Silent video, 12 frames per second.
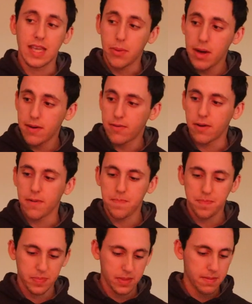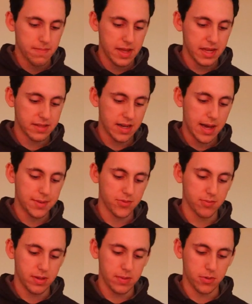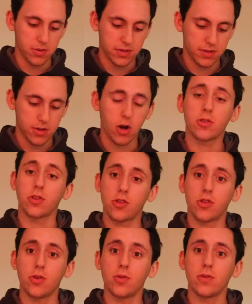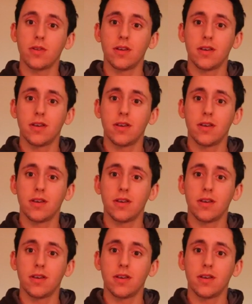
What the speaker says: However, many times when people start to shoot,